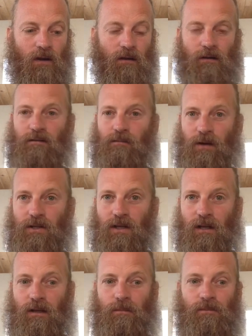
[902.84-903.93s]

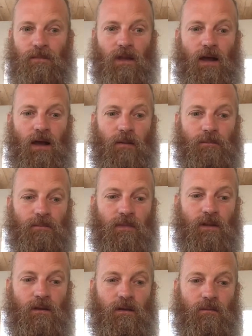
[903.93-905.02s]
expression,
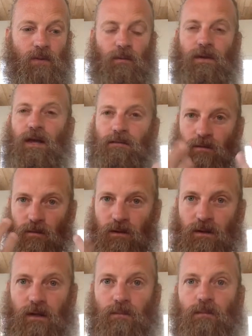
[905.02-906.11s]
but we have to
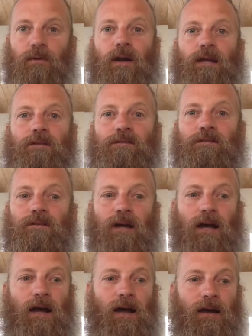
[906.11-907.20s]
really embrace
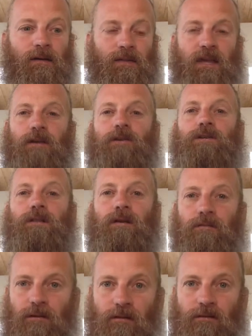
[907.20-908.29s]
the energy that
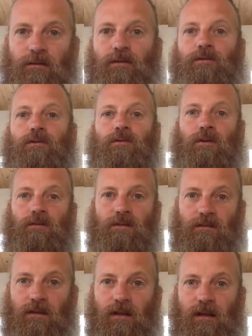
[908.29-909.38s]
flows through of
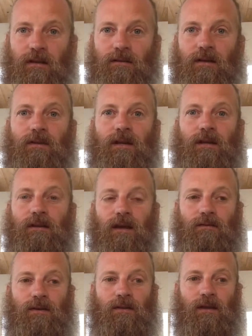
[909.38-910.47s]
this connectivity to
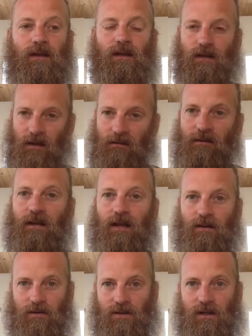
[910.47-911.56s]
everything, and it is an
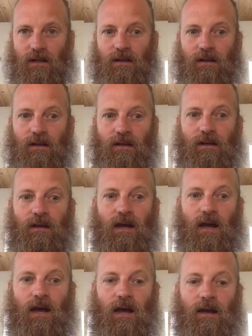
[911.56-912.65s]
energy,
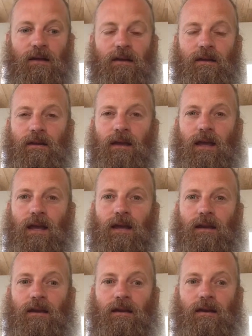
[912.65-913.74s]
and